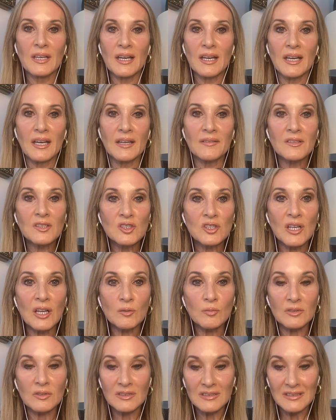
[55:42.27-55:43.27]
And this child
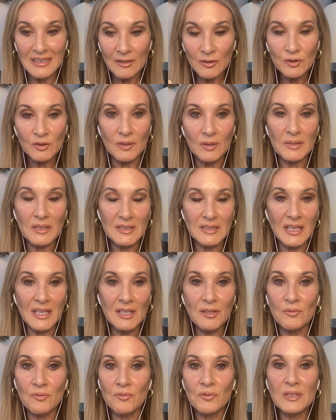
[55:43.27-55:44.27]
will tell you, I mean, it's
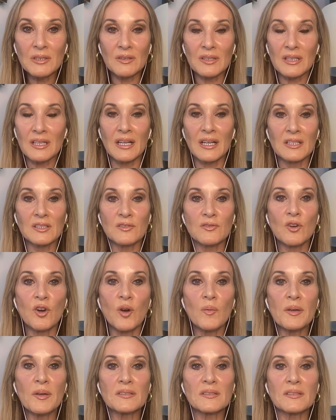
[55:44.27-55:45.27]
unreal the kinds of comments